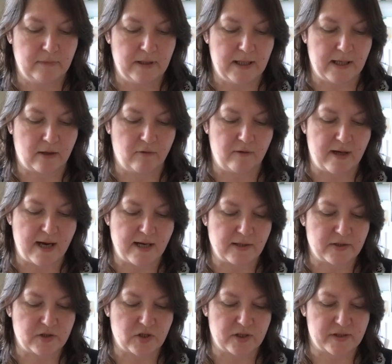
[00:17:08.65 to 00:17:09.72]
It
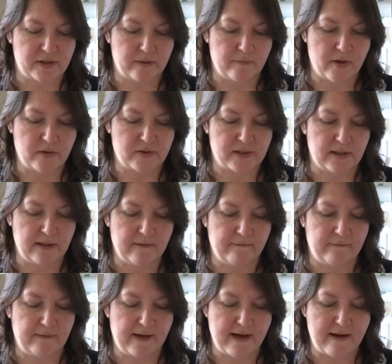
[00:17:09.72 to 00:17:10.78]
creates just the most
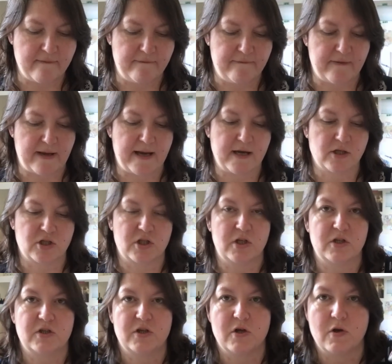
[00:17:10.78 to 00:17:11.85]
lovely finish
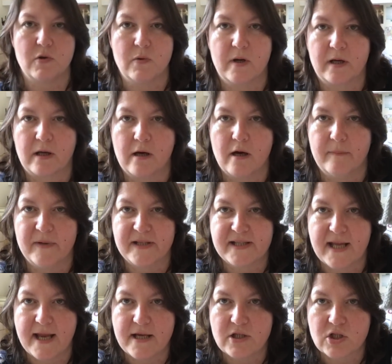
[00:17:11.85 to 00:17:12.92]
to a
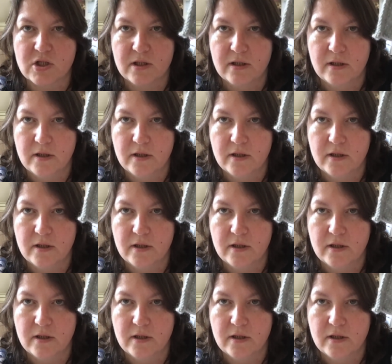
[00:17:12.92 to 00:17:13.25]
garment edge.